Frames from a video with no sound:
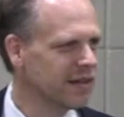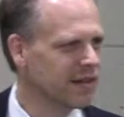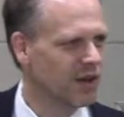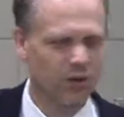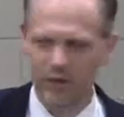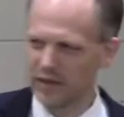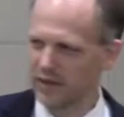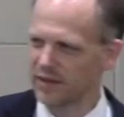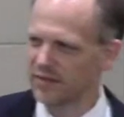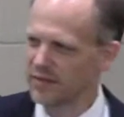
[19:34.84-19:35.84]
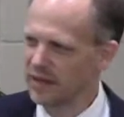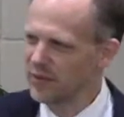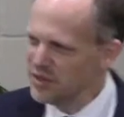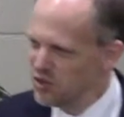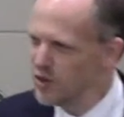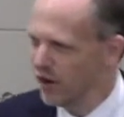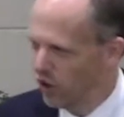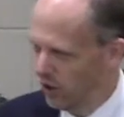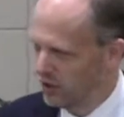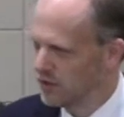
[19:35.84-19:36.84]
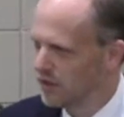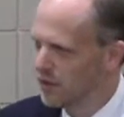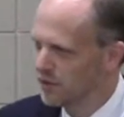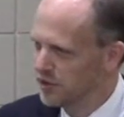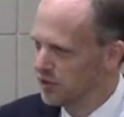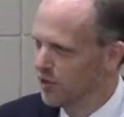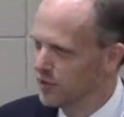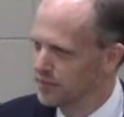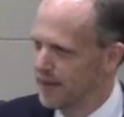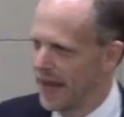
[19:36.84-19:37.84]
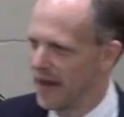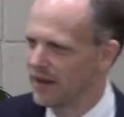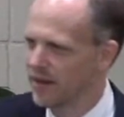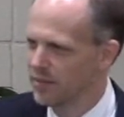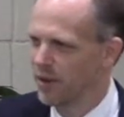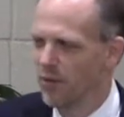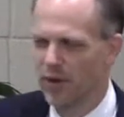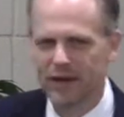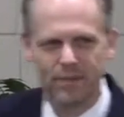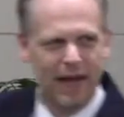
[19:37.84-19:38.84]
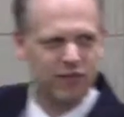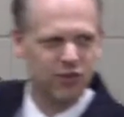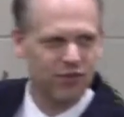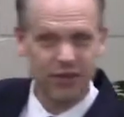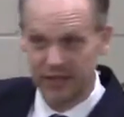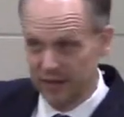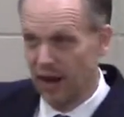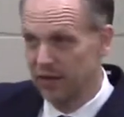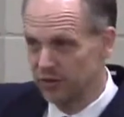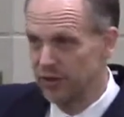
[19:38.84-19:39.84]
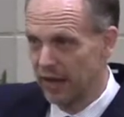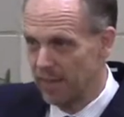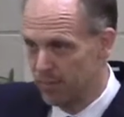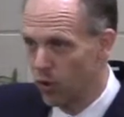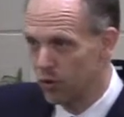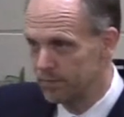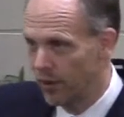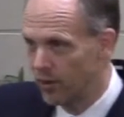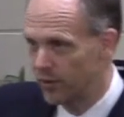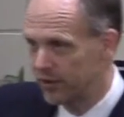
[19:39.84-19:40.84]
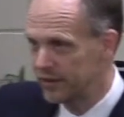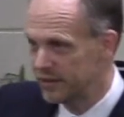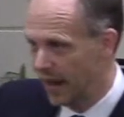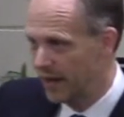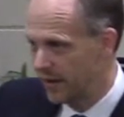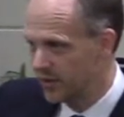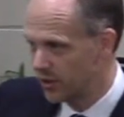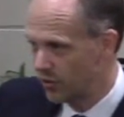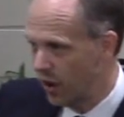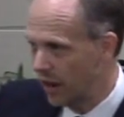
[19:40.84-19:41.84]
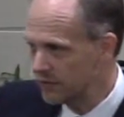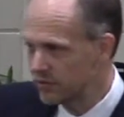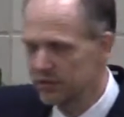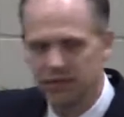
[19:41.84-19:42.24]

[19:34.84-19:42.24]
We knew it hurt, we knew it was bad, but we want to pass over and get on to the important part where he died on the cross.